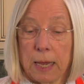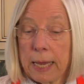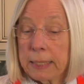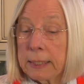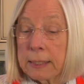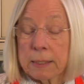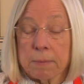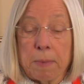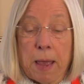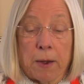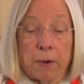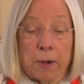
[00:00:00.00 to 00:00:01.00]
It doesn't
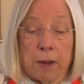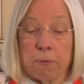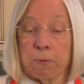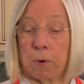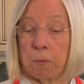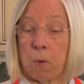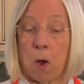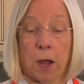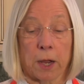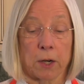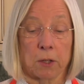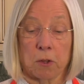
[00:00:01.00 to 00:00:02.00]
matter if we're
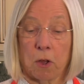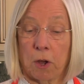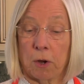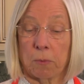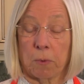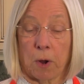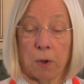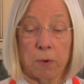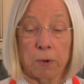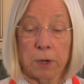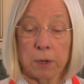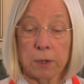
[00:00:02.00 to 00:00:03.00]
walking along a
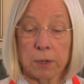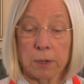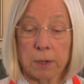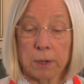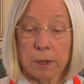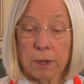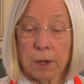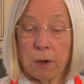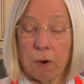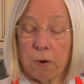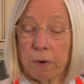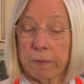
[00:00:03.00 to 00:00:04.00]
road
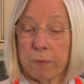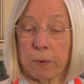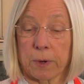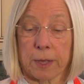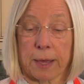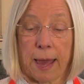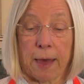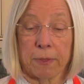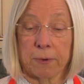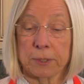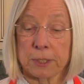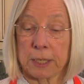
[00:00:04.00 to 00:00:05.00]
or if we're
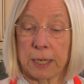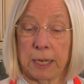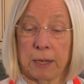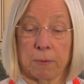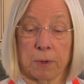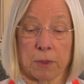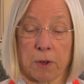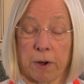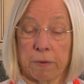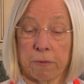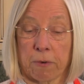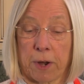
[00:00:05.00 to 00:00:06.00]
gathered to eat with
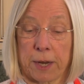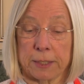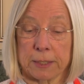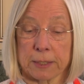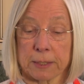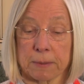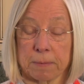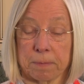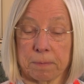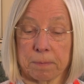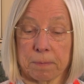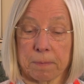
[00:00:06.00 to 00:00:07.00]
our friends.
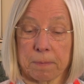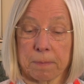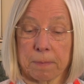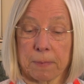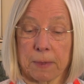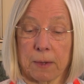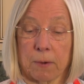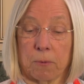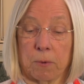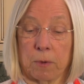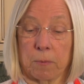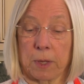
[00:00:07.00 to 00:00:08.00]

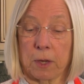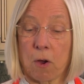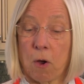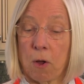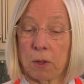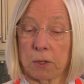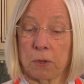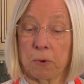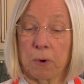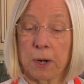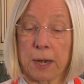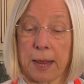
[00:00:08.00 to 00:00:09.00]
When we call
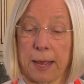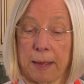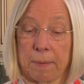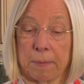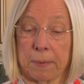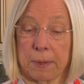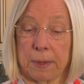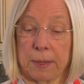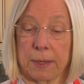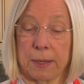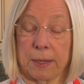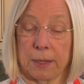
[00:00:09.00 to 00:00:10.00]
your name,
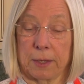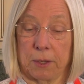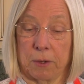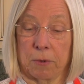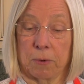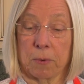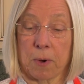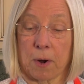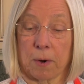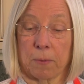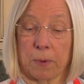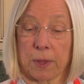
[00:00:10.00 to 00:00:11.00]
you
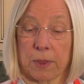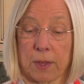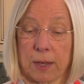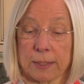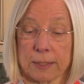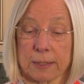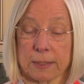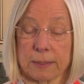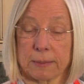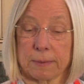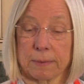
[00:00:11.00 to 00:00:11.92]
are with us.